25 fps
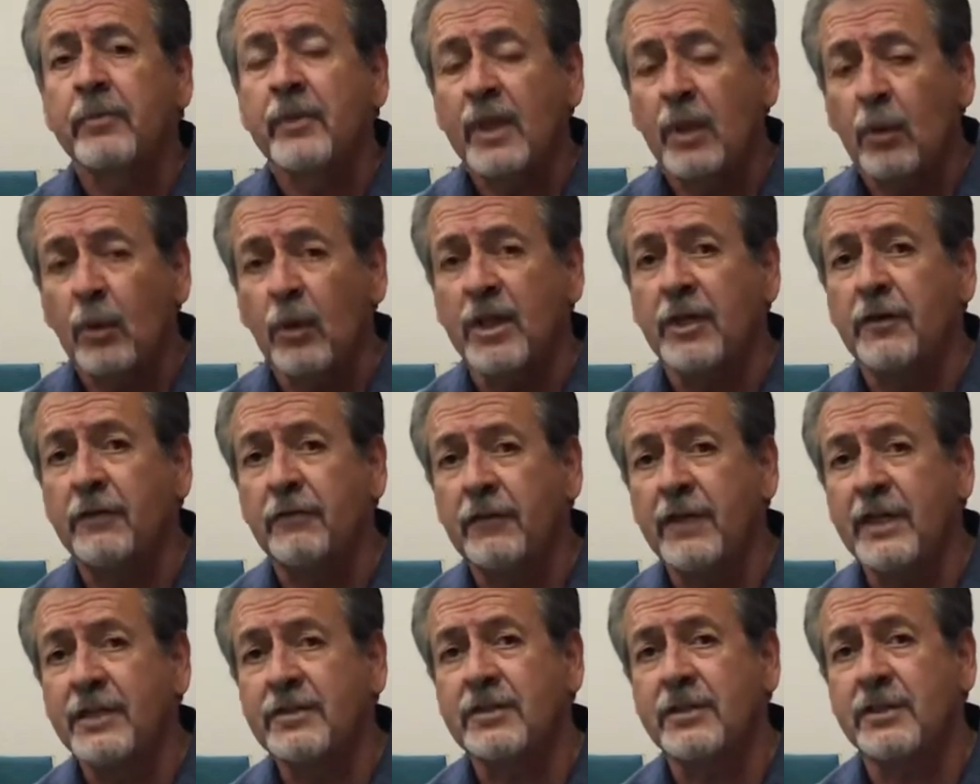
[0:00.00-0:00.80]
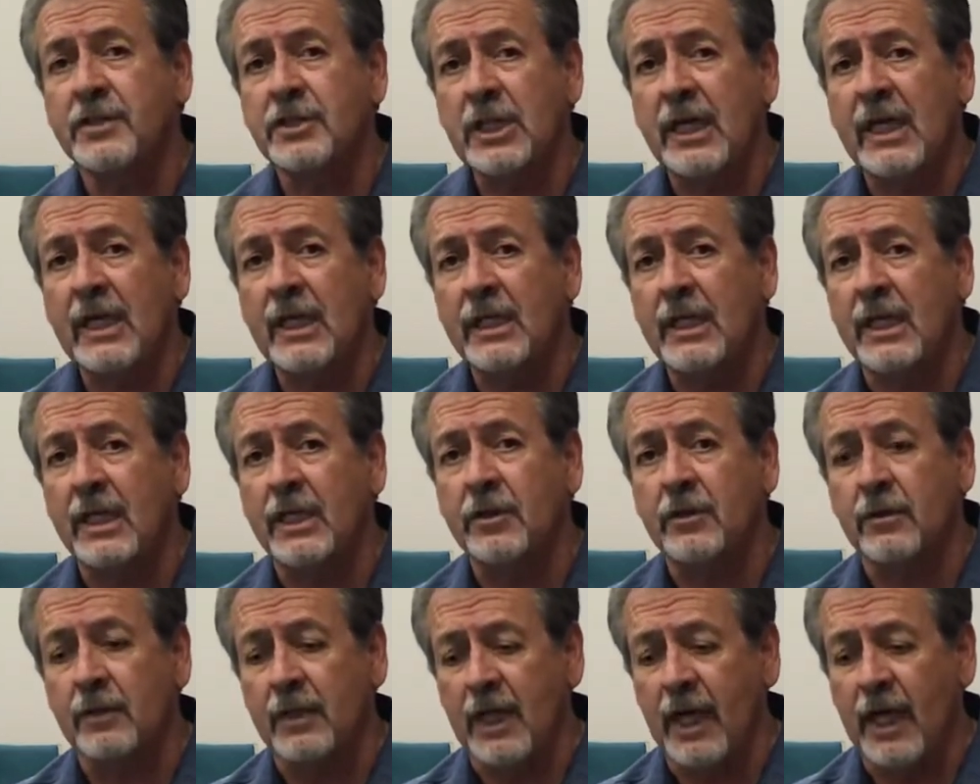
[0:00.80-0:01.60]
when you face a giant in
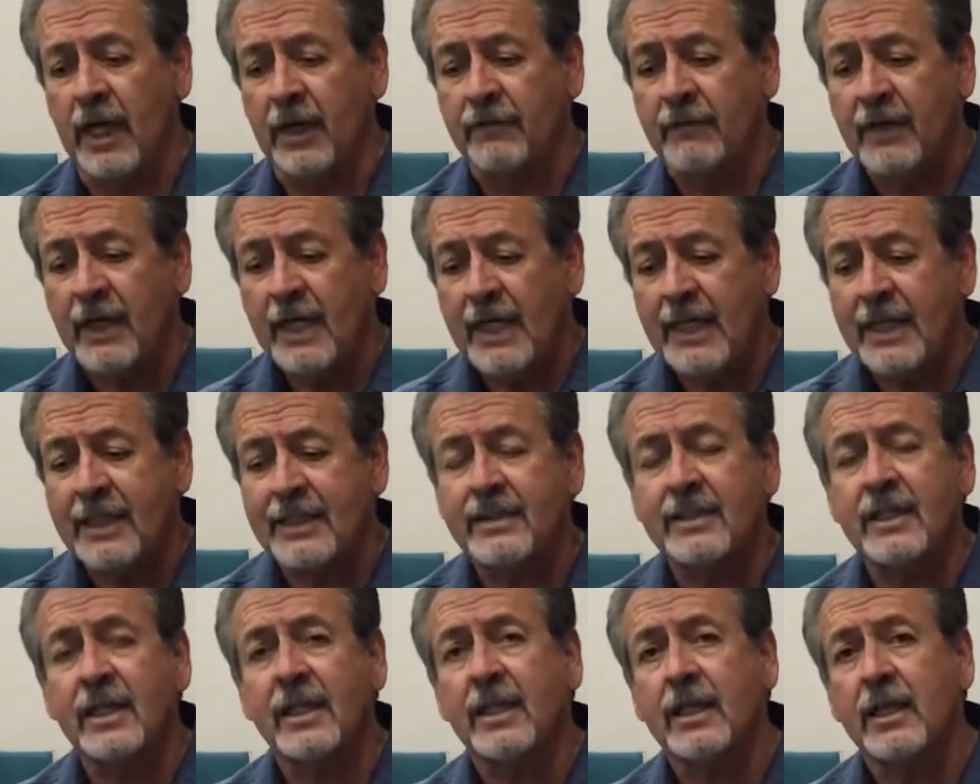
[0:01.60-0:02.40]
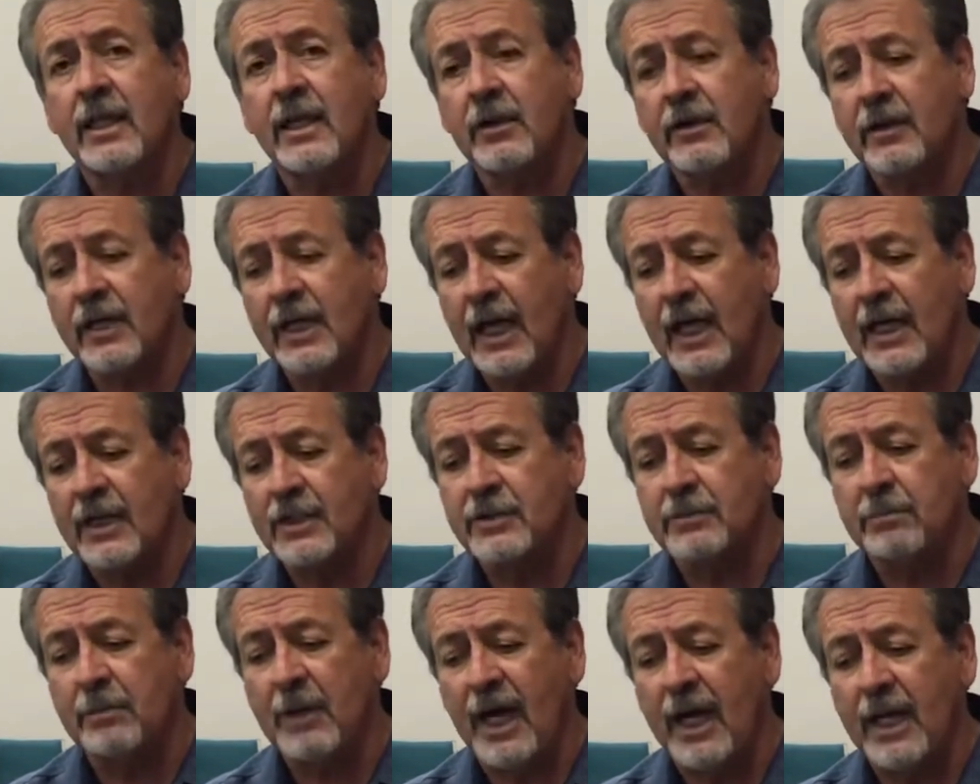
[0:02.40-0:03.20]
your life is declare God's
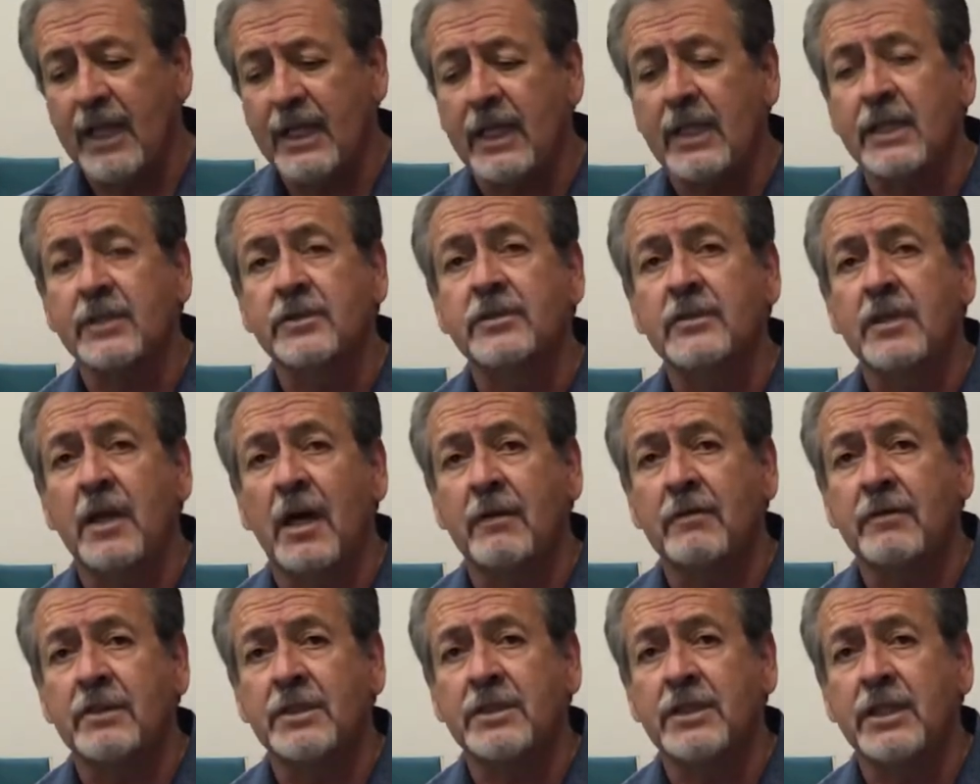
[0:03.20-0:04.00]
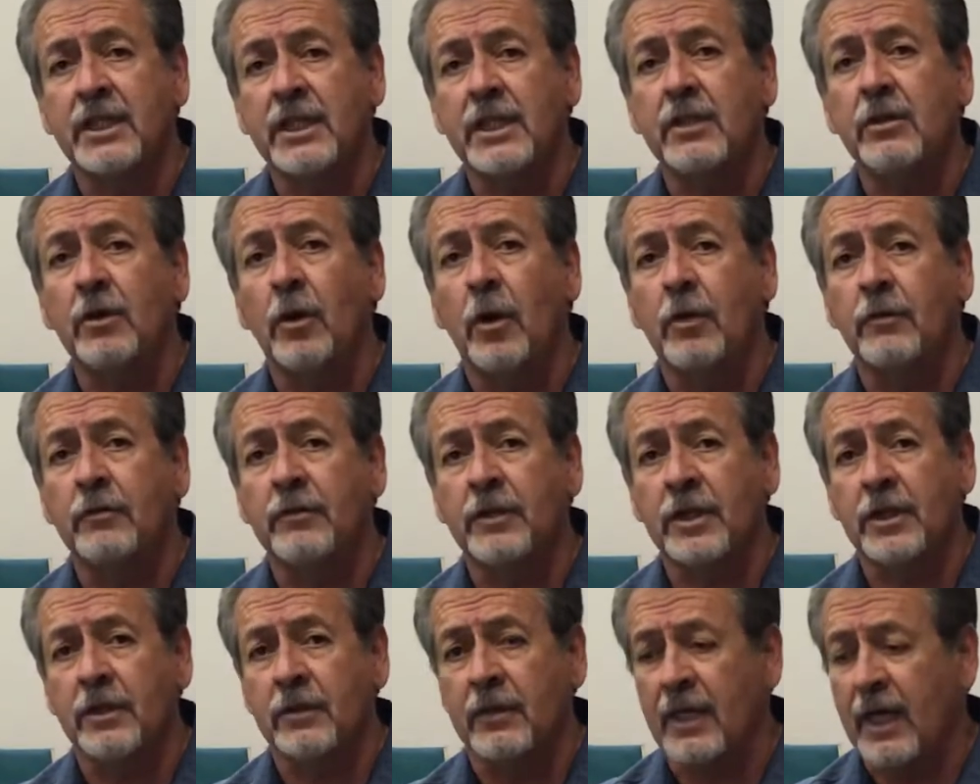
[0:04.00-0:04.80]
might and sovereignty over
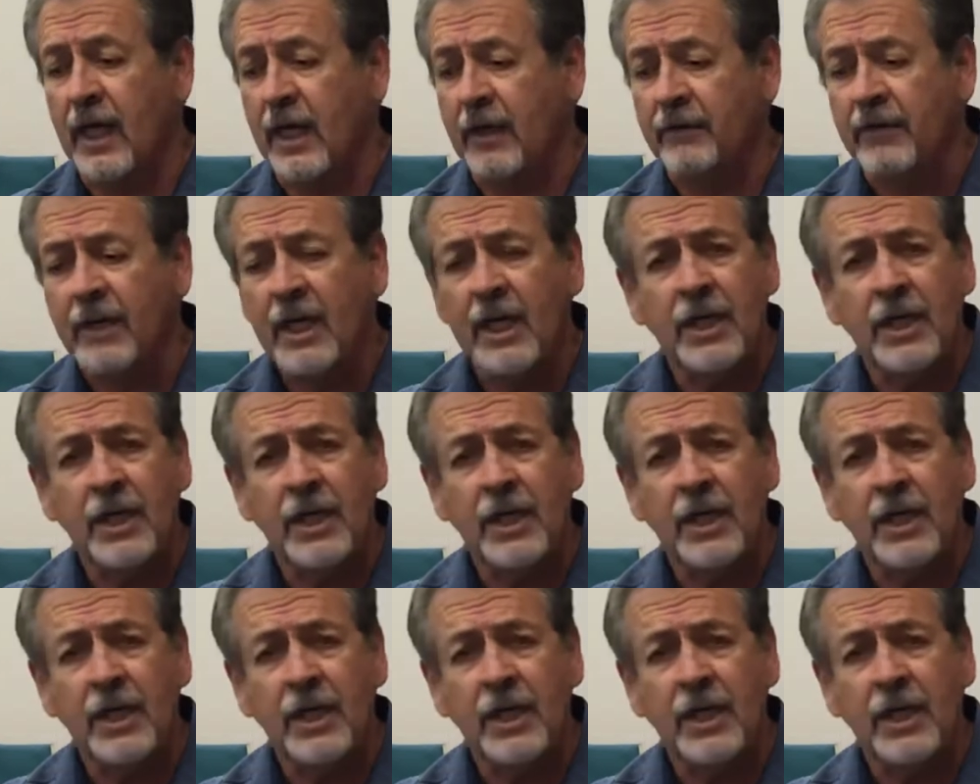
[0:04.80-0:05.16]
your life.